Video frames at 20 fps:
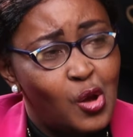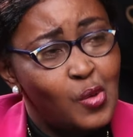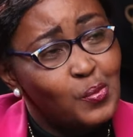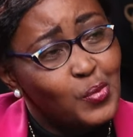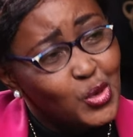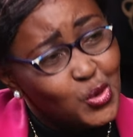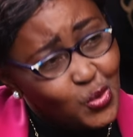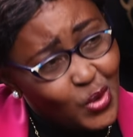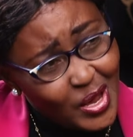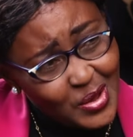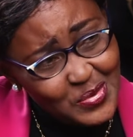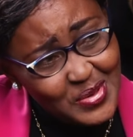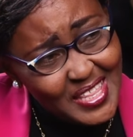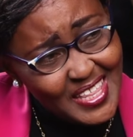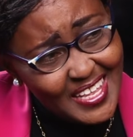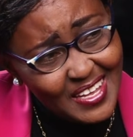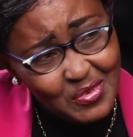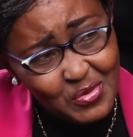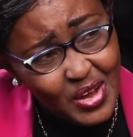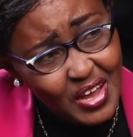But why
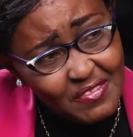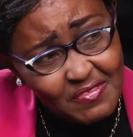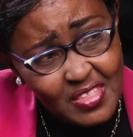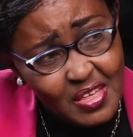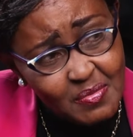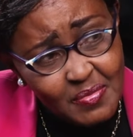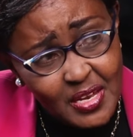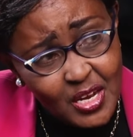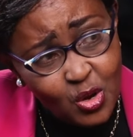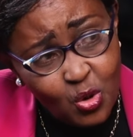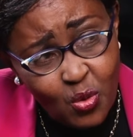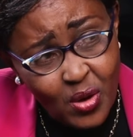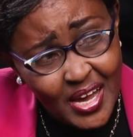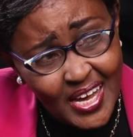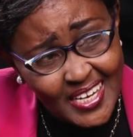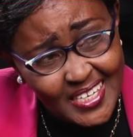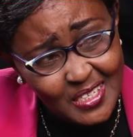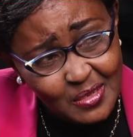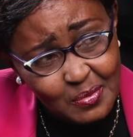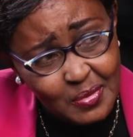have they been
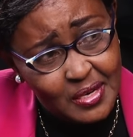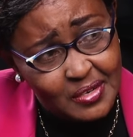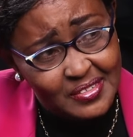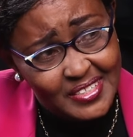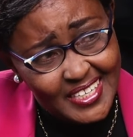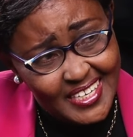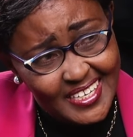quiet about it?